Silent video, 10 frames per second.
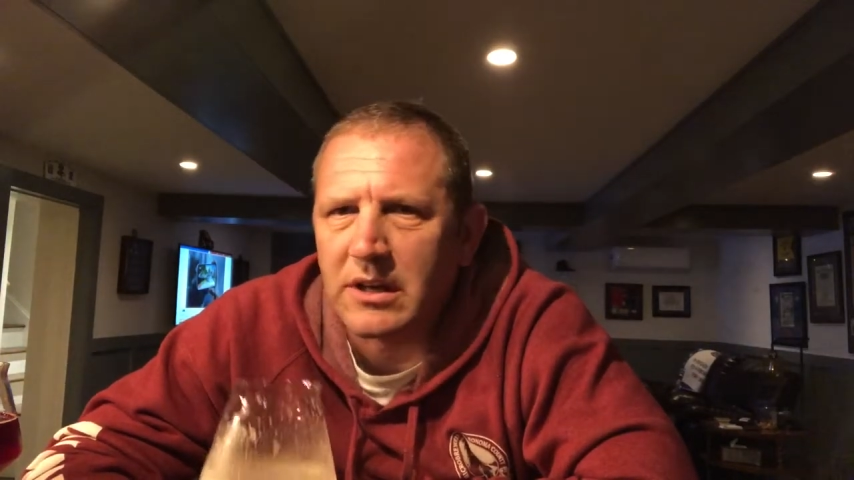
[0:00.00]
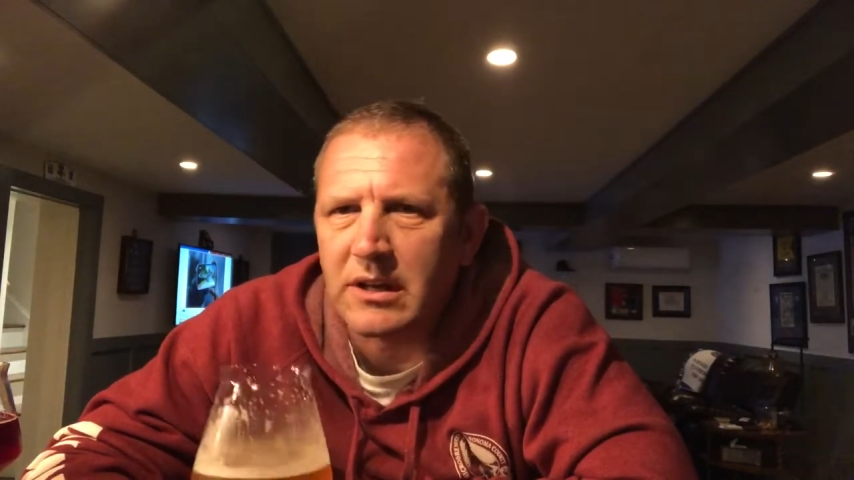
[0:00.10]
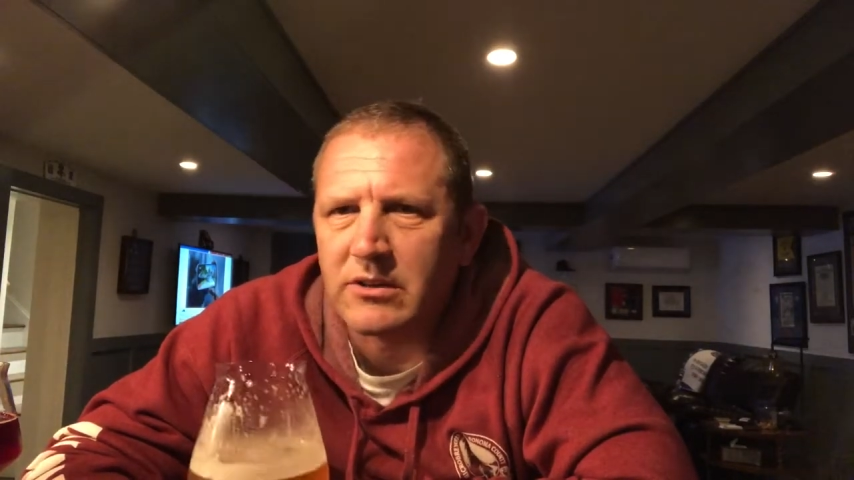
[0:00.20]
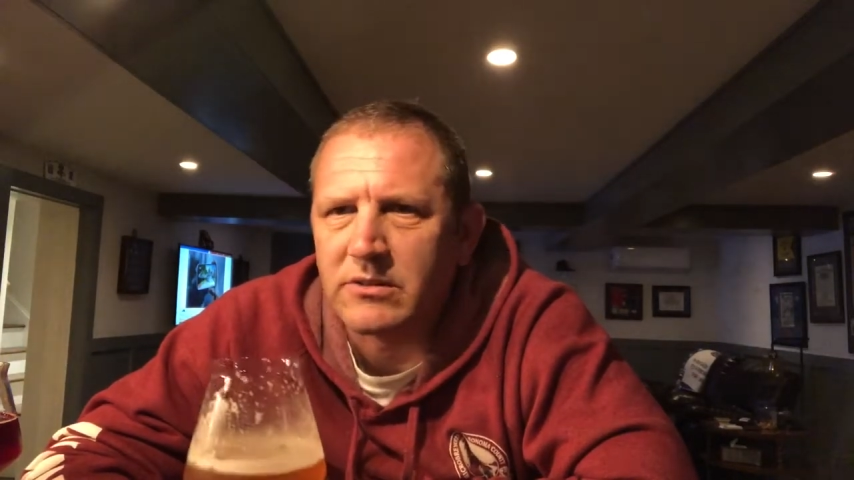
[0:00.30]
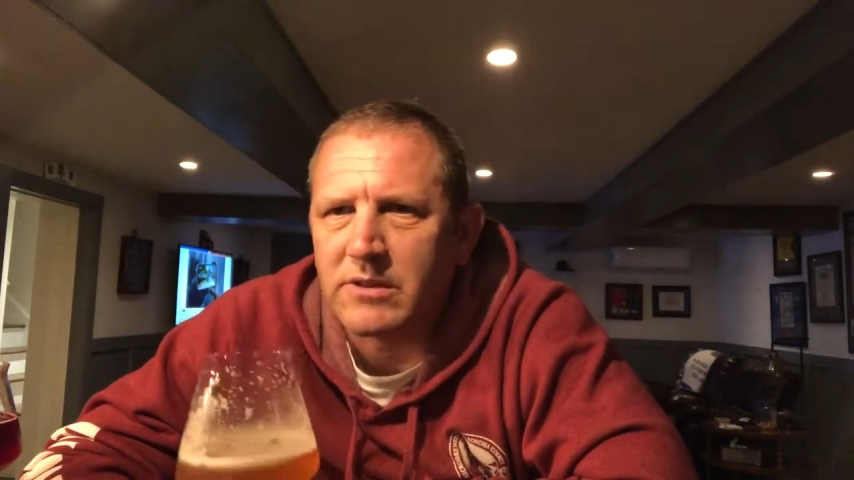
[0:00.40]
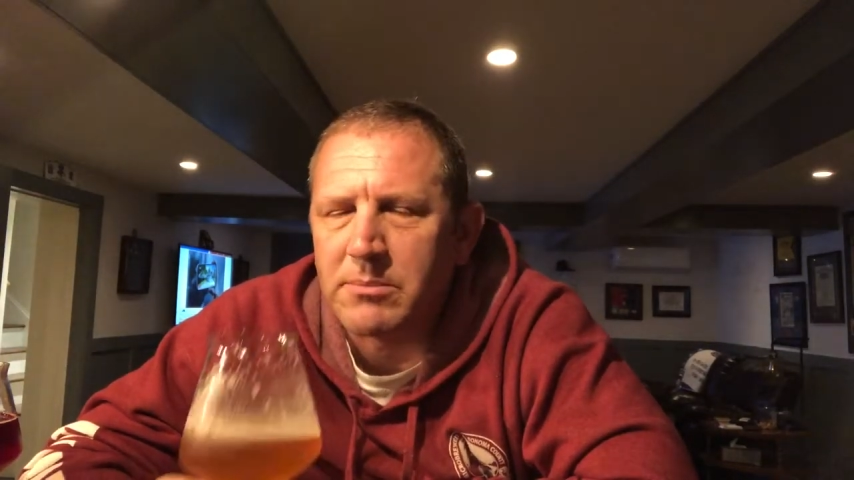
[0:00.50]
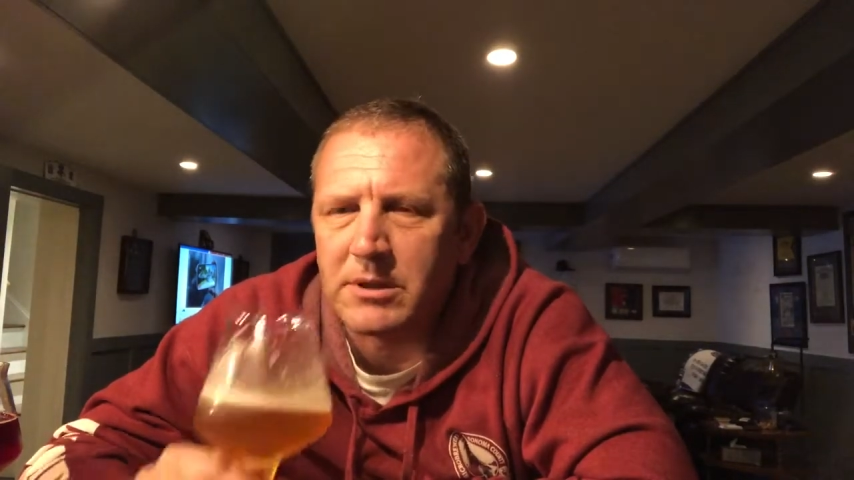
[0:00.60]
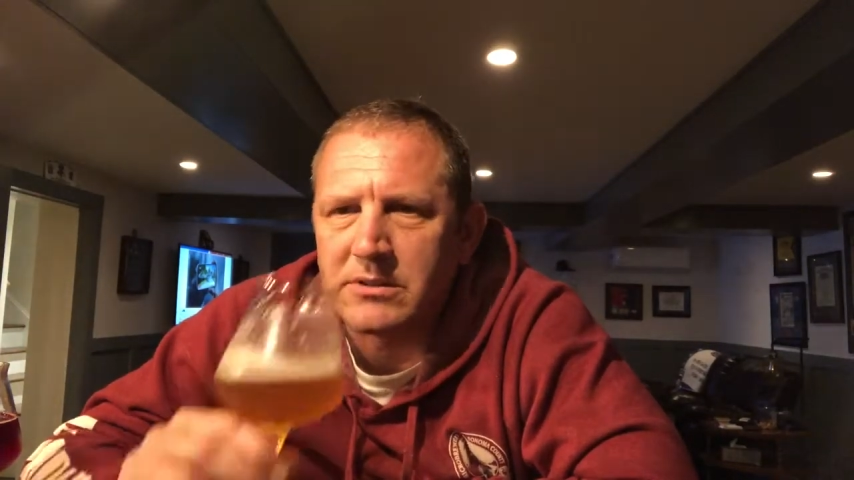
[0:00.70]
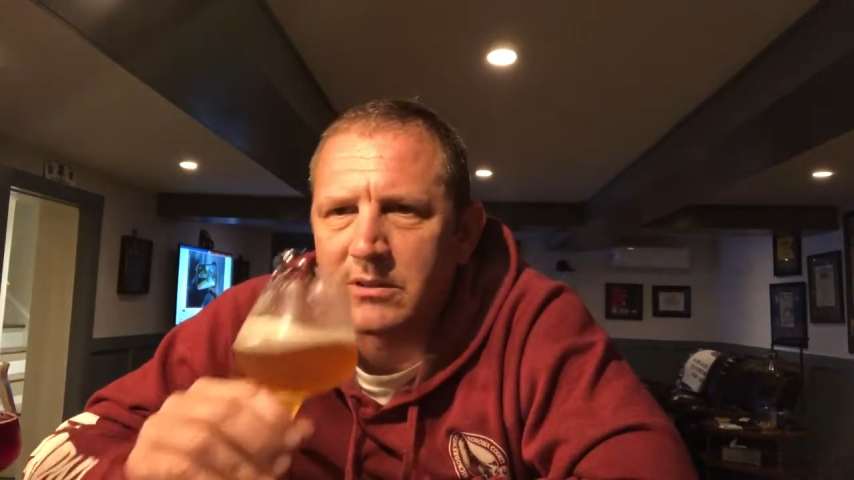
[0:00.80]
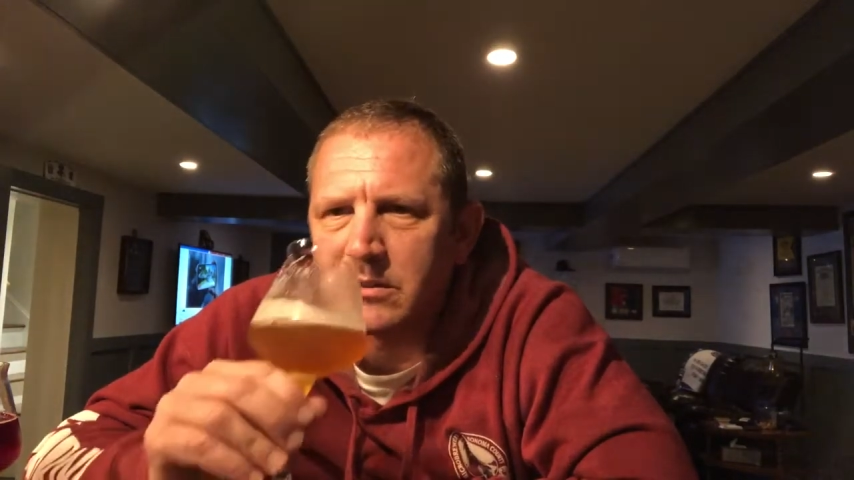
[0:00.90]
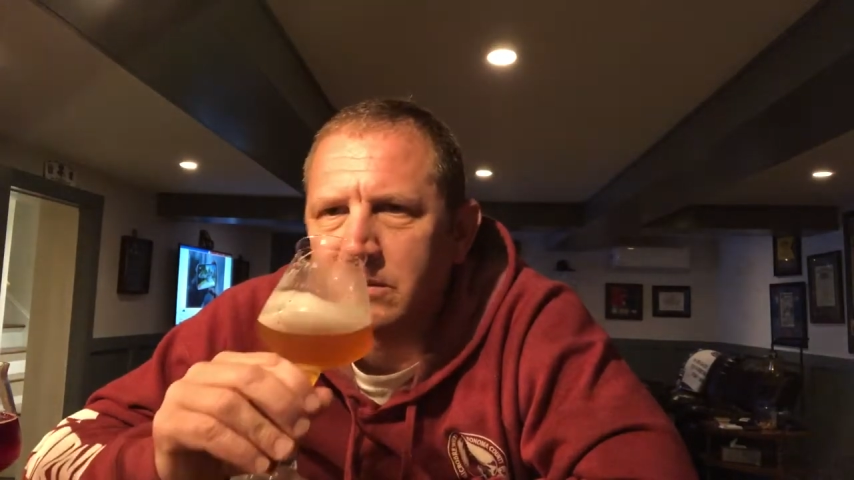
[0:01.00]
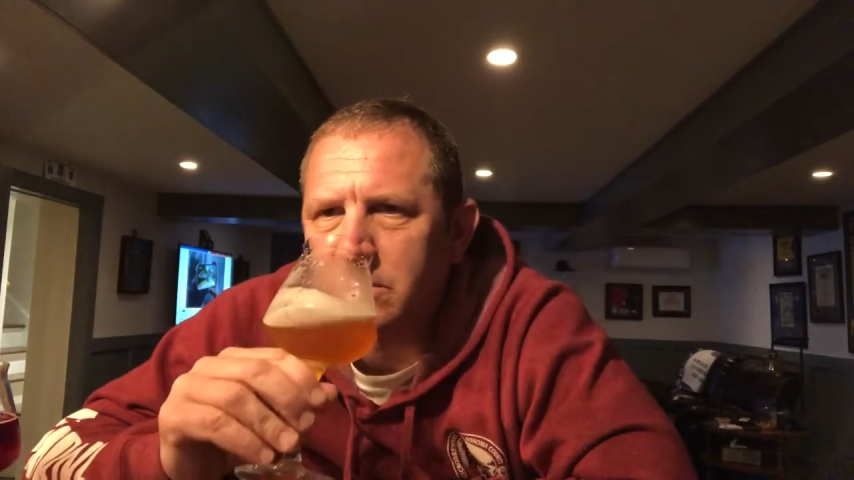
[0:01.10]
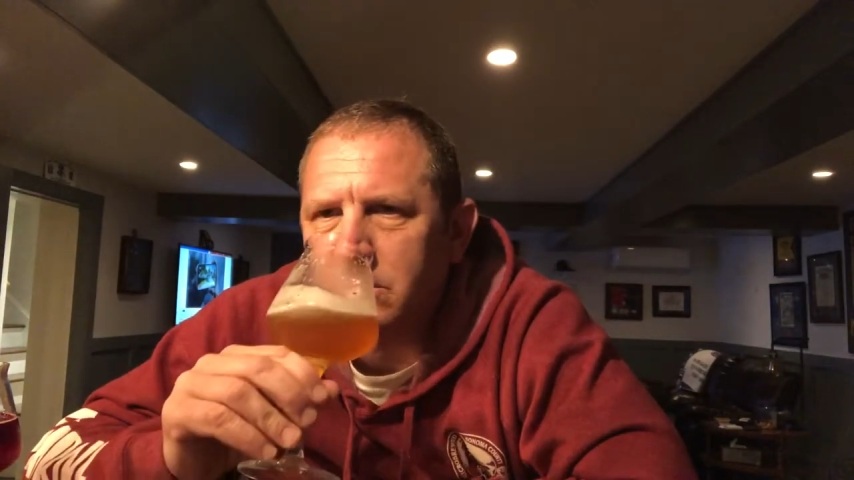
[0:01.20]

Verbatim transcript: I guess, if that makes sense.